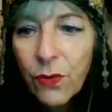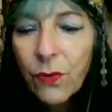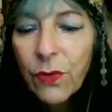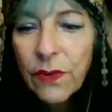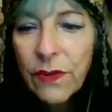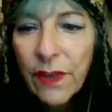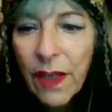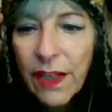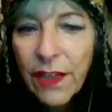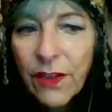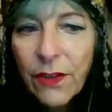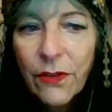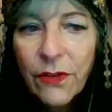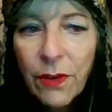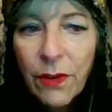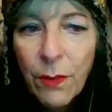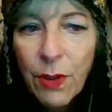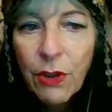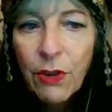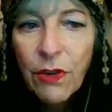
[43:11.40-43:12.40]
cycle.
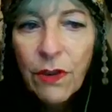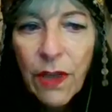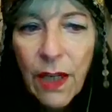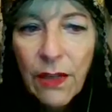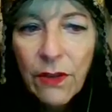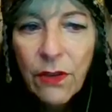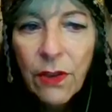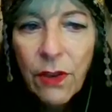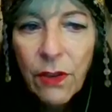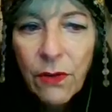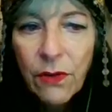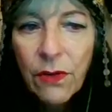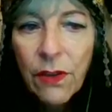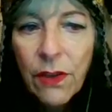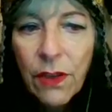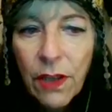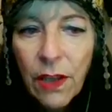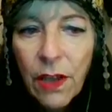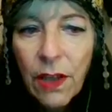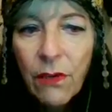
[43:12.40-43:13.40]
Somebody just asked, can you see
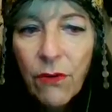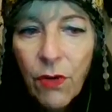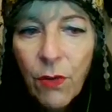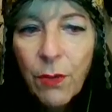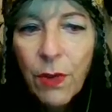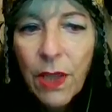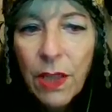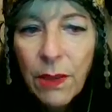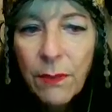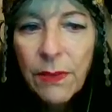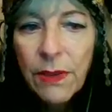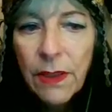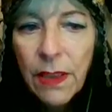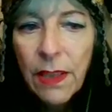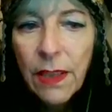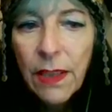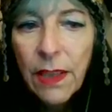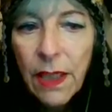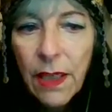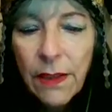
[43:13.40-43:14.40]
anything from me? And I'm
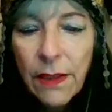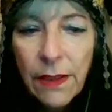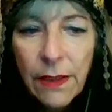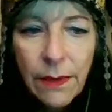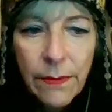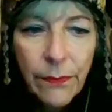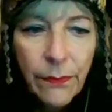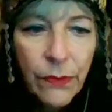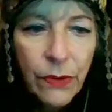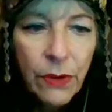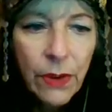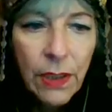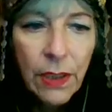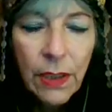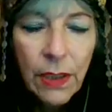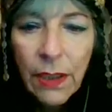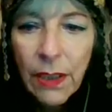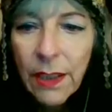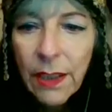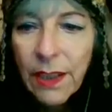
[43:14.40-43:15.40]
saying yes.
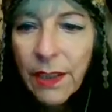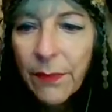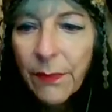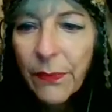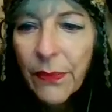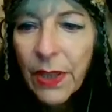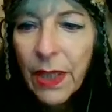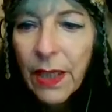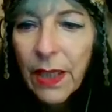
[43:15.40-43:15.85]
Okay, I am.